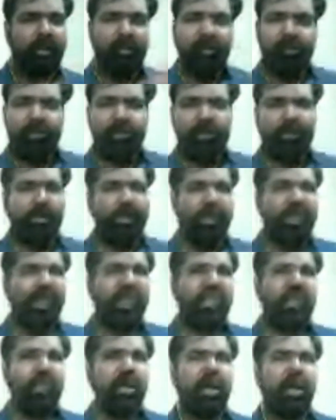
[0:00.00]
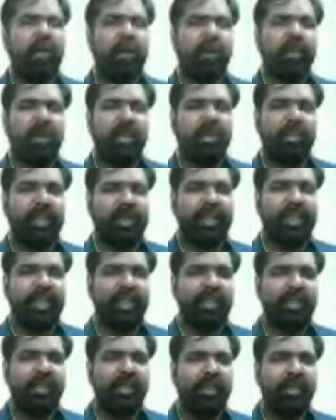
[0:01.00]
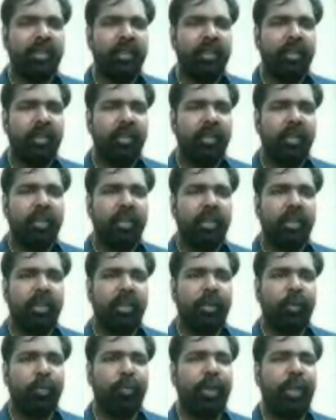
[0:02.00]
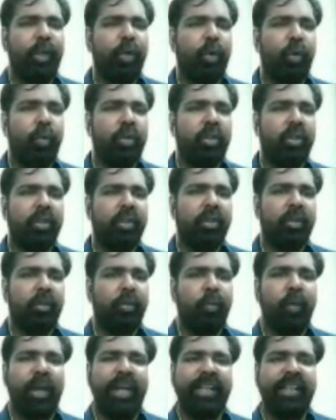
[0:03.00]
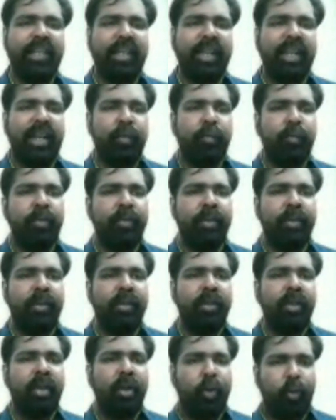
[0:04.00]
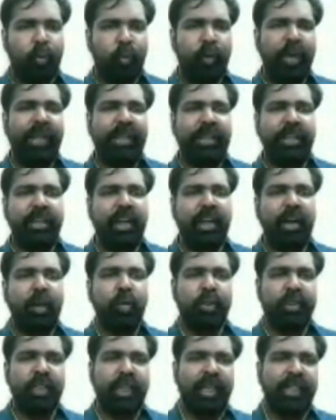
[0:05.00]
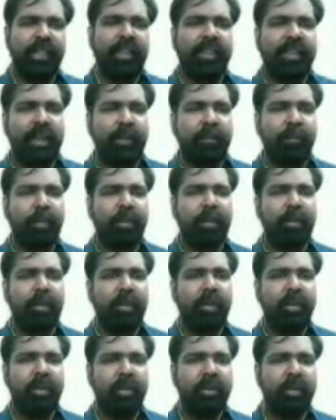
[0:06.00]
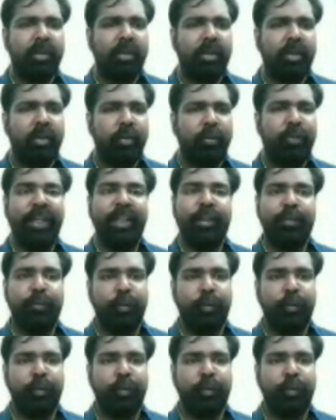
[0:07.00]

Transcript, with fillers: jayanta mahapatra says uh, widowed white clad women waited outside the temple faithfully